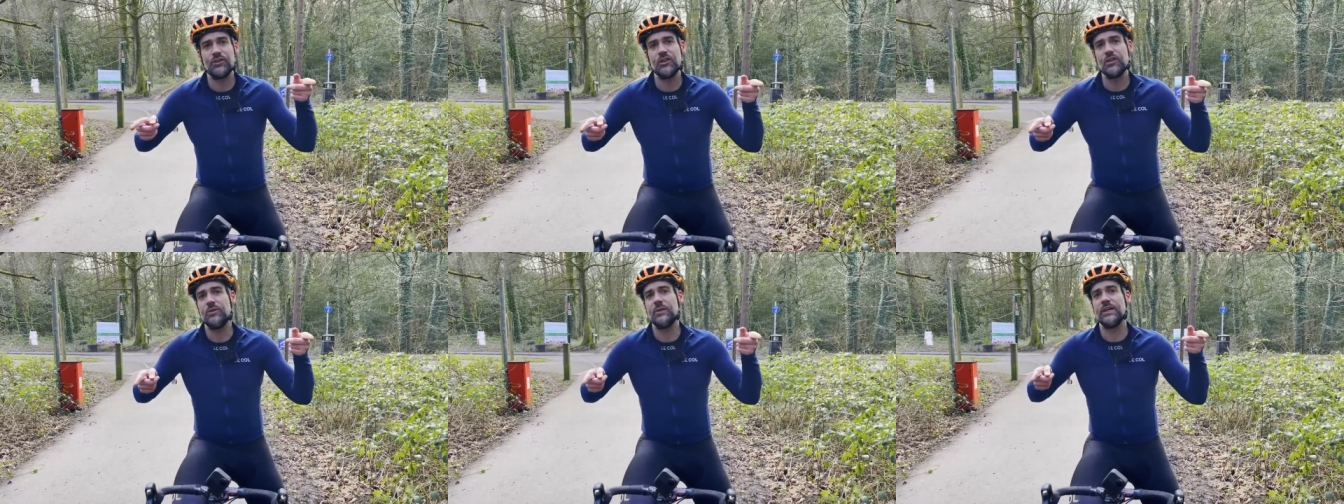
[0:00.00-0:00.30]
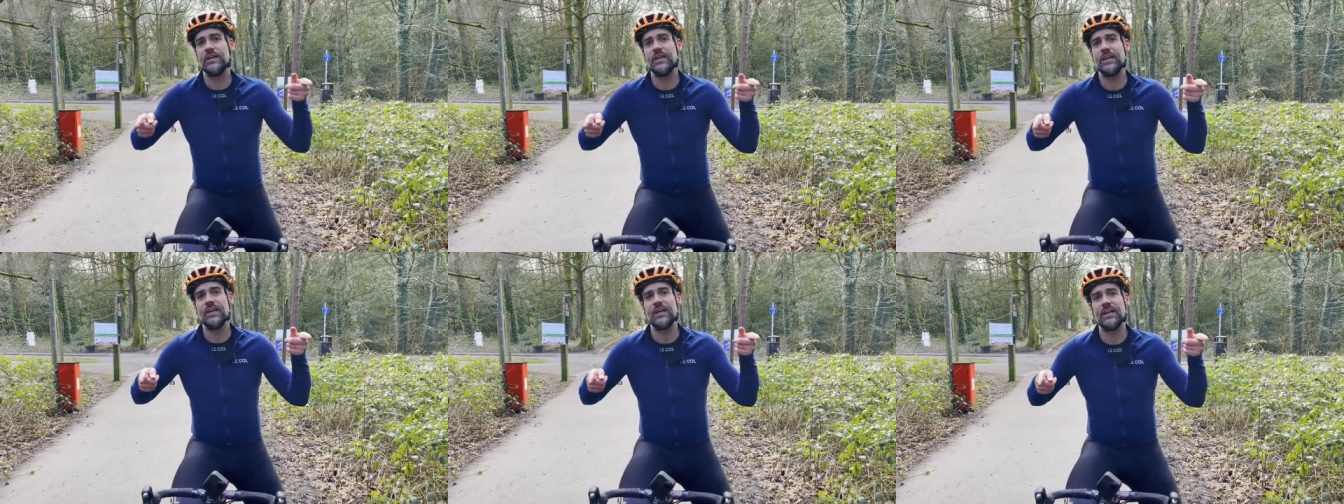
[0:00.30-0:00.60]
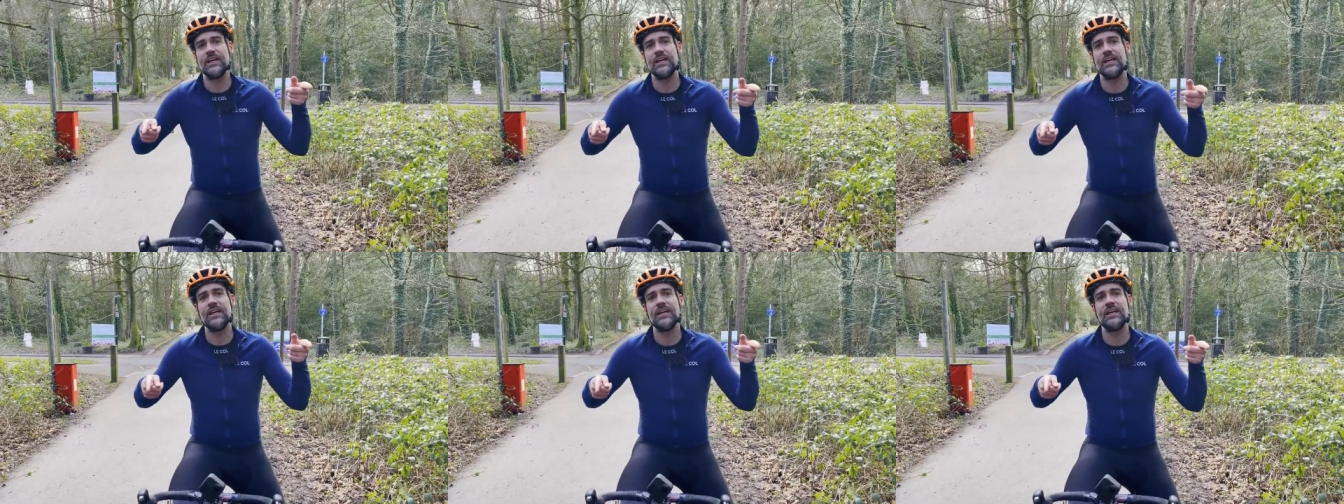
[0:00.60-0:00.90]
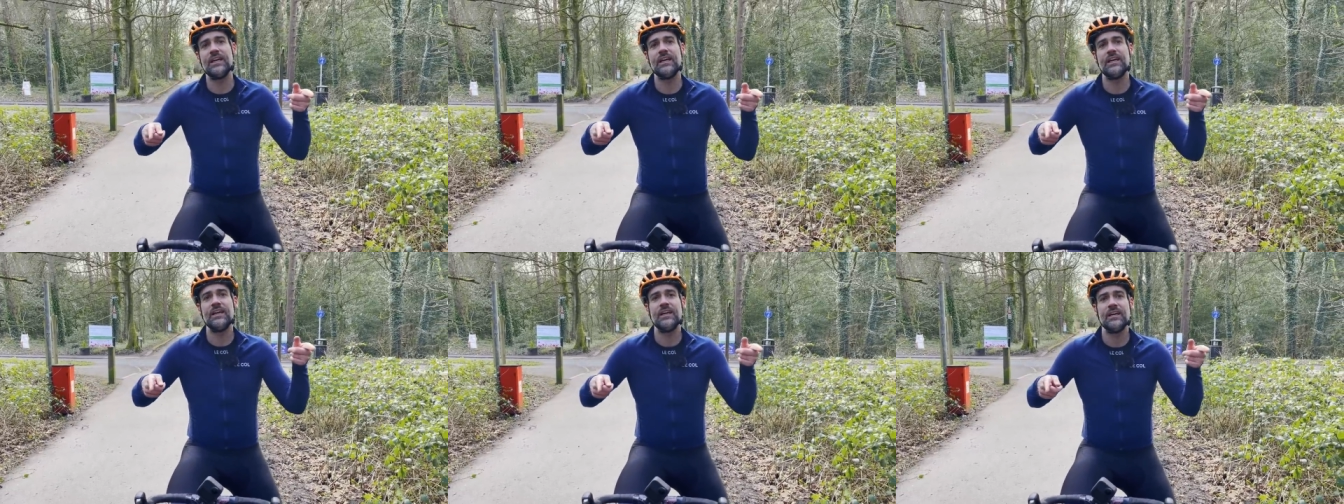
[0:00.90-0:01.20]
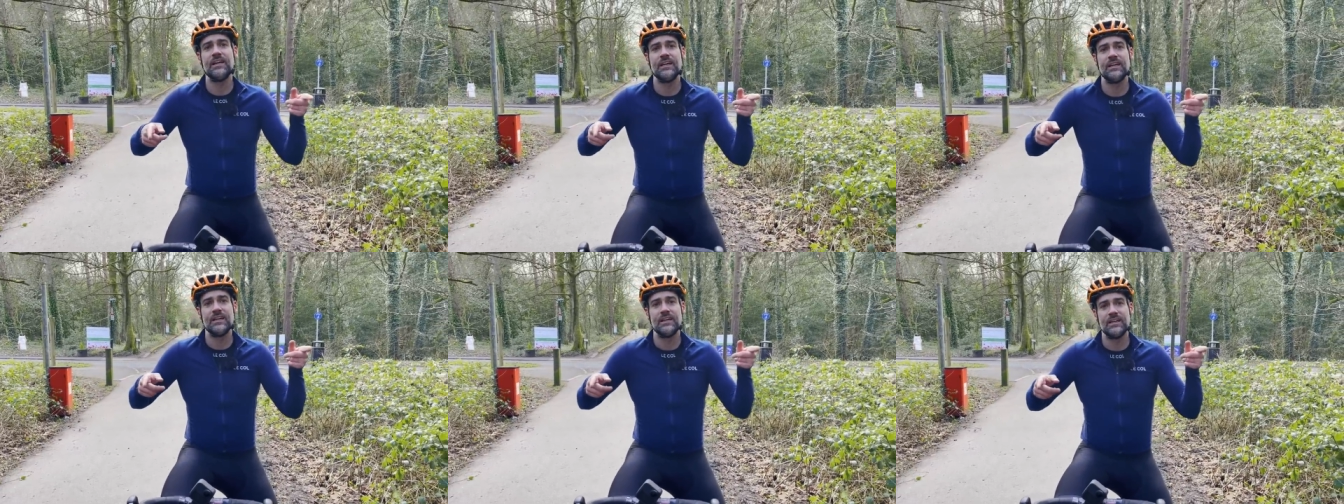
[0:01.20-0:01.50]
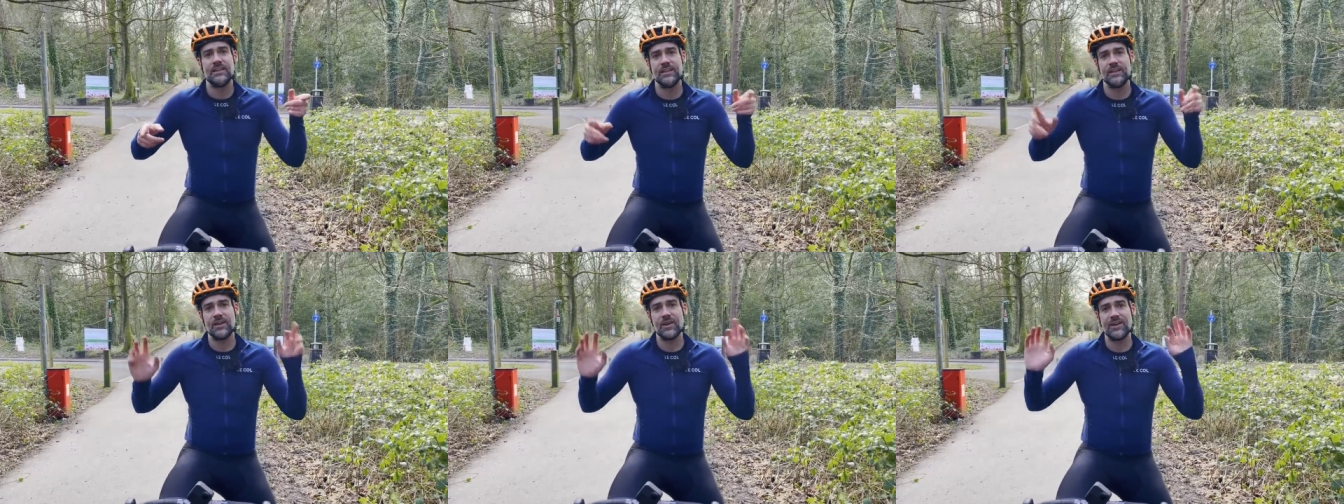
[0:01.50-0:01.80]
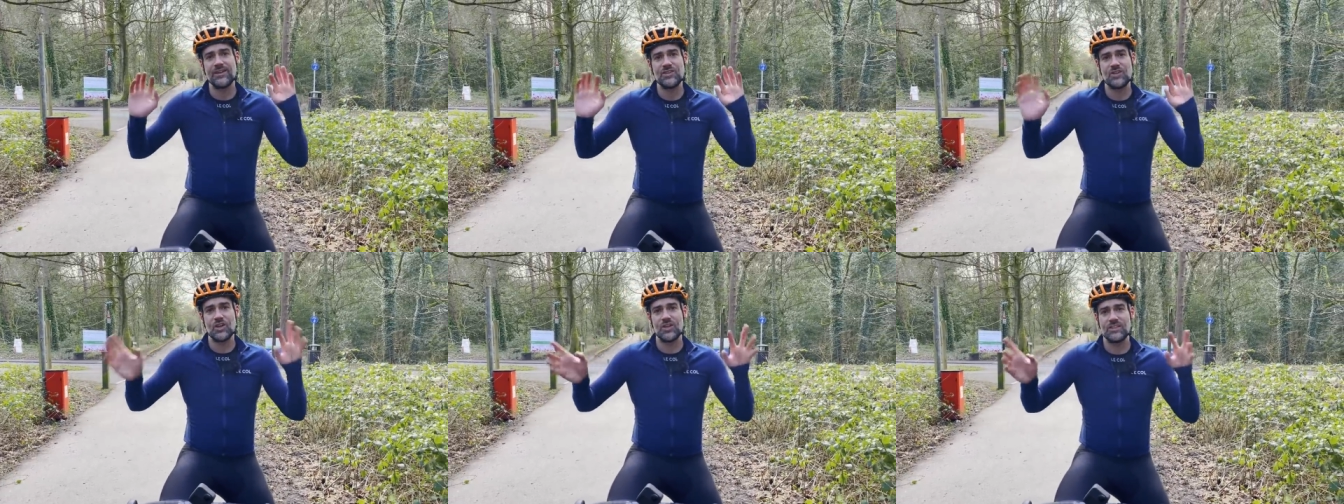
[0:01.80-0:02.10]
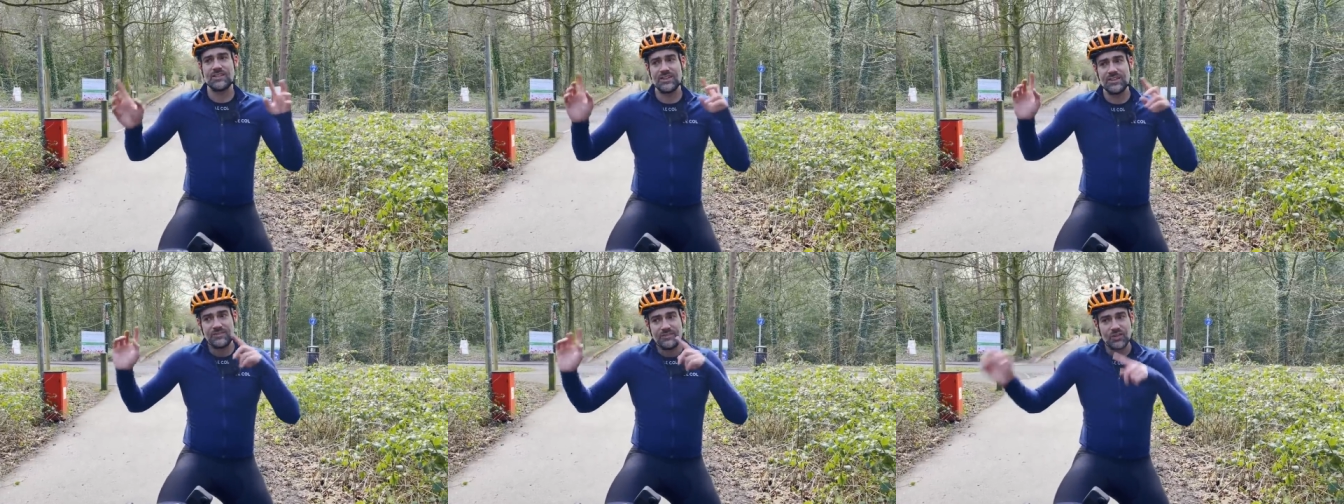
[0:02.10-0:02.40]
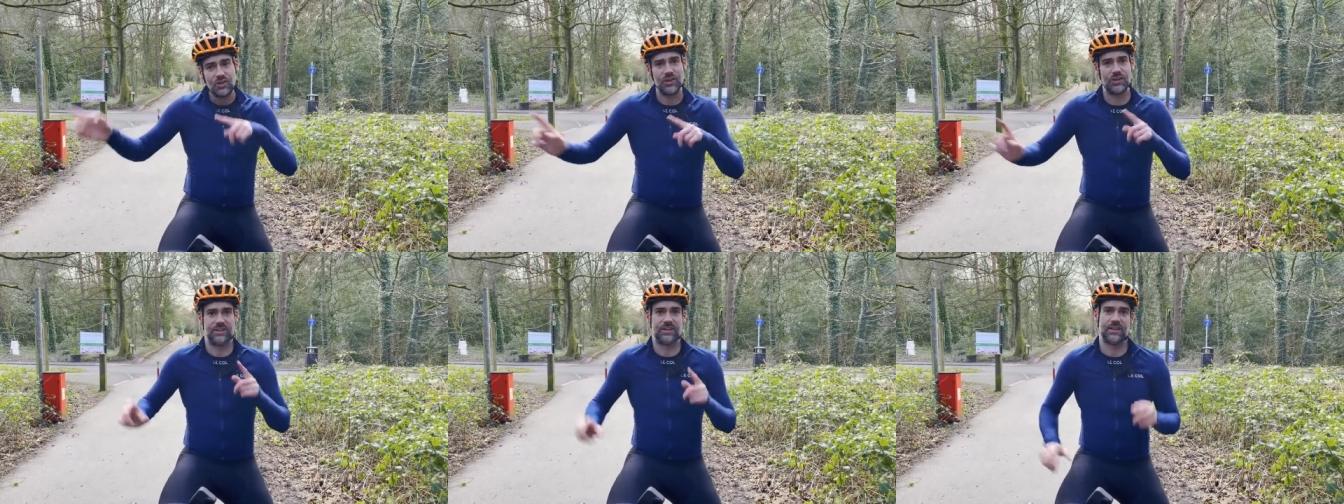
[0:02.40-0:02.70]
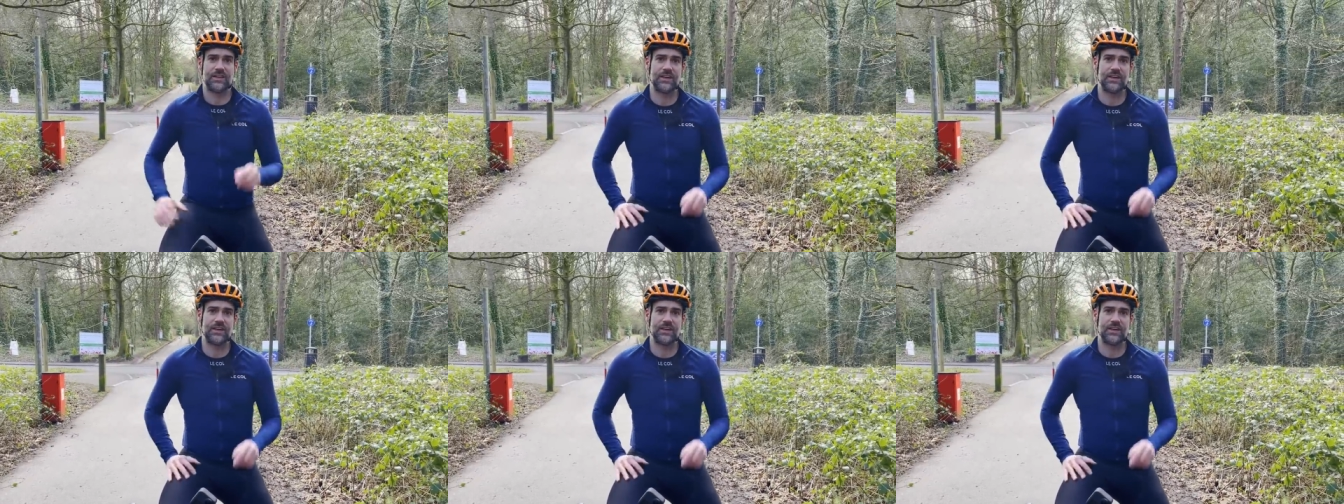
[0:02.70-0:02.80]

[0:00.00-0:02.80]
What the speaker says: Louis. You don't enjoy it till you've done it.